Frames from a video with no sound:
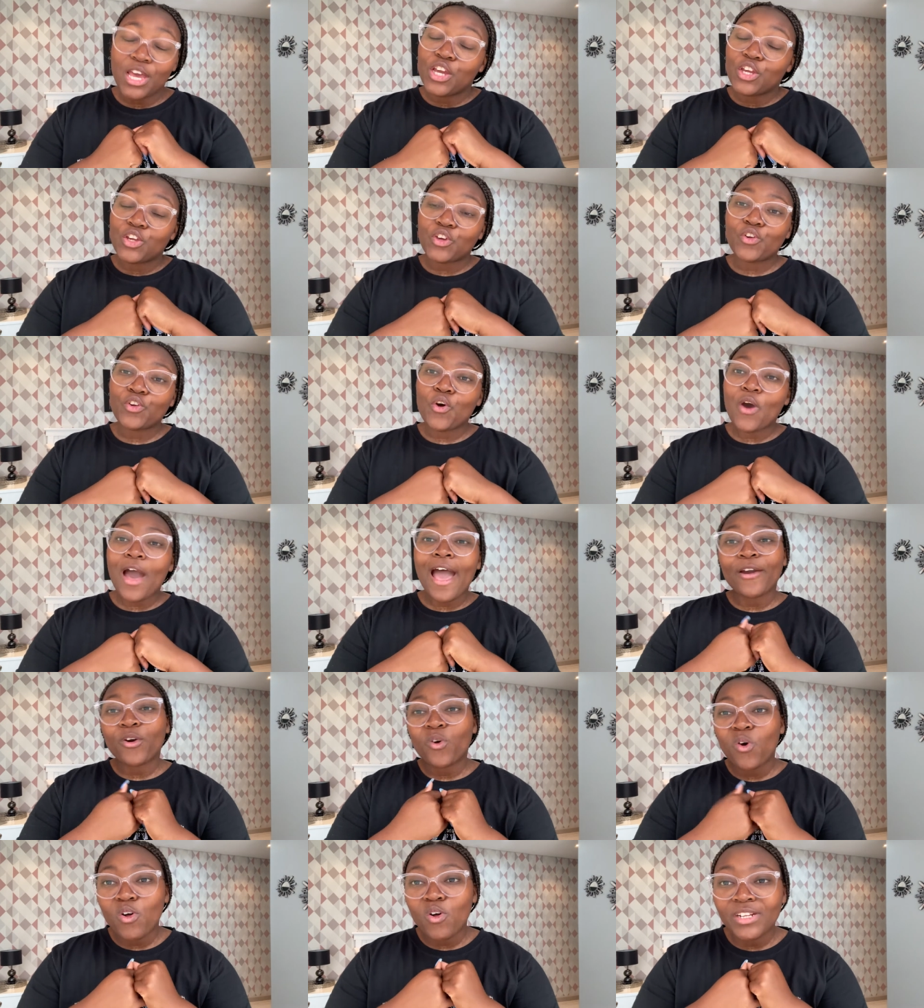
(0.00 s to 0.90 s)
You know, I
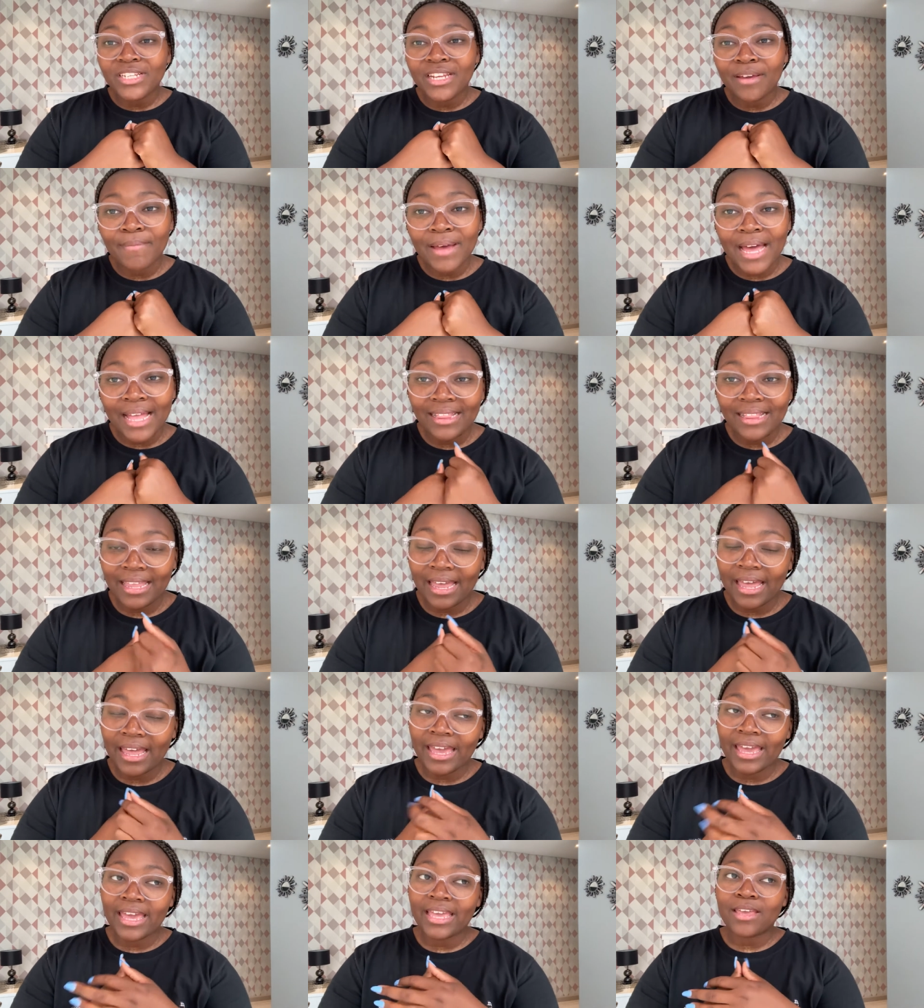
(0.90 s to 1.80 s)
called him
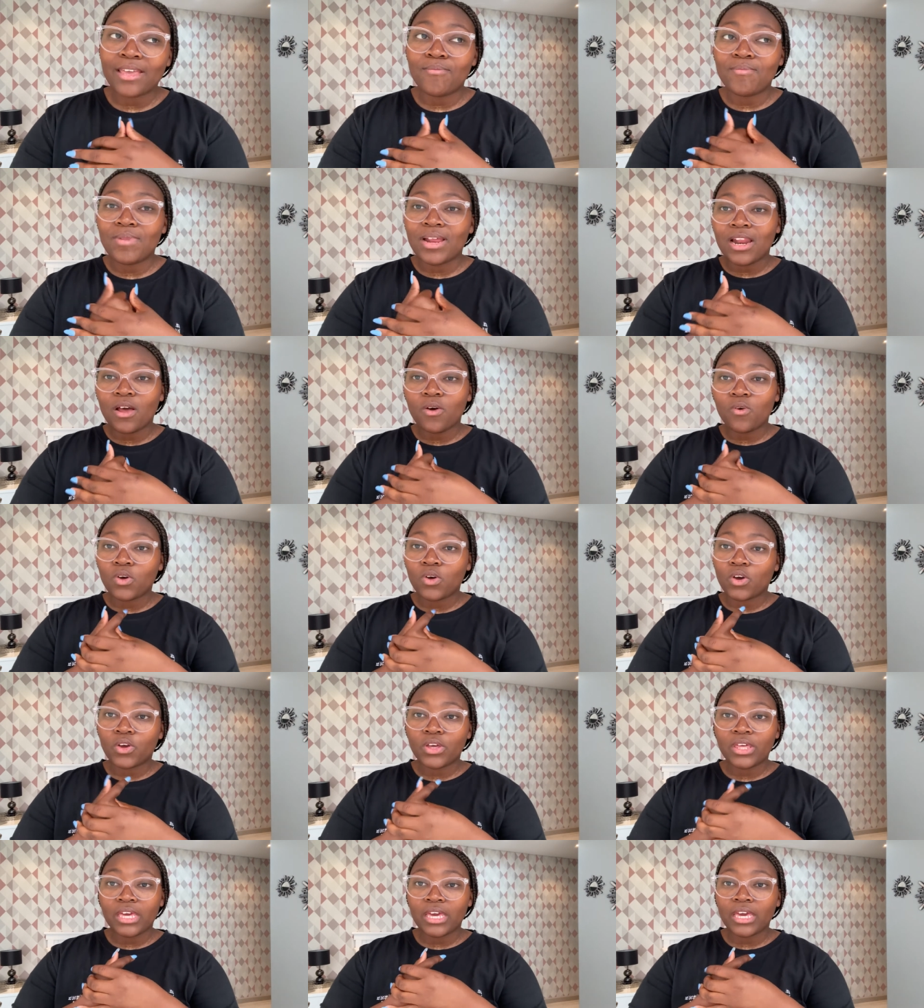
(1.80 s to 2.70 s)

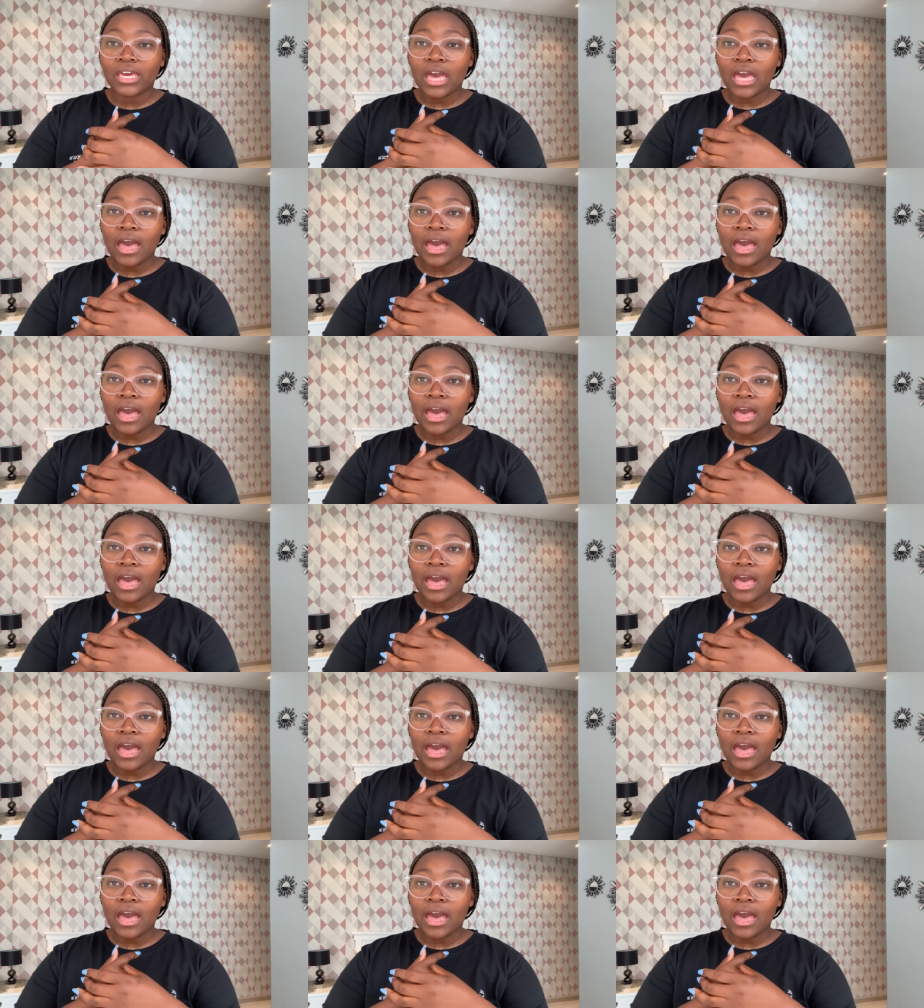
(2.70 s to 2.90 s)
okay,